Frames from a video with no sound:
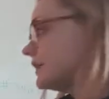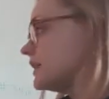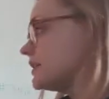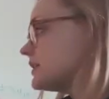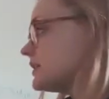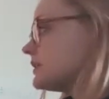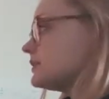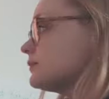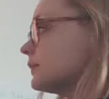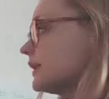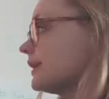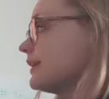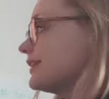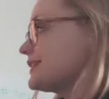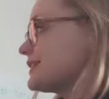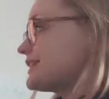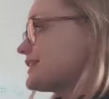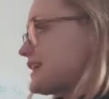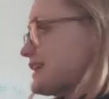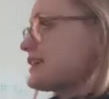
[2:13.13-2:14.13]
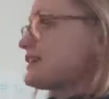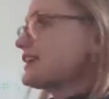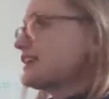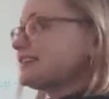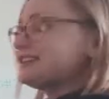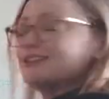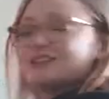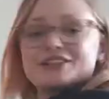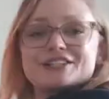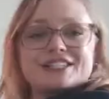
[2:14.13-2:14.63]
This is what
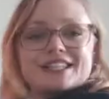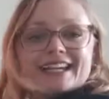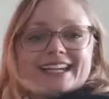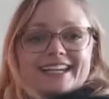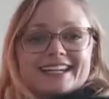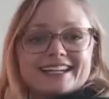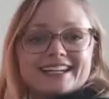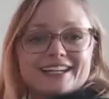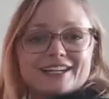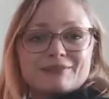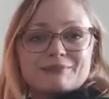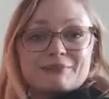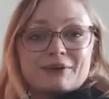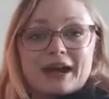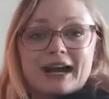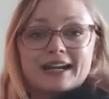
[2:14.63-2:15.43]
austerity looks like in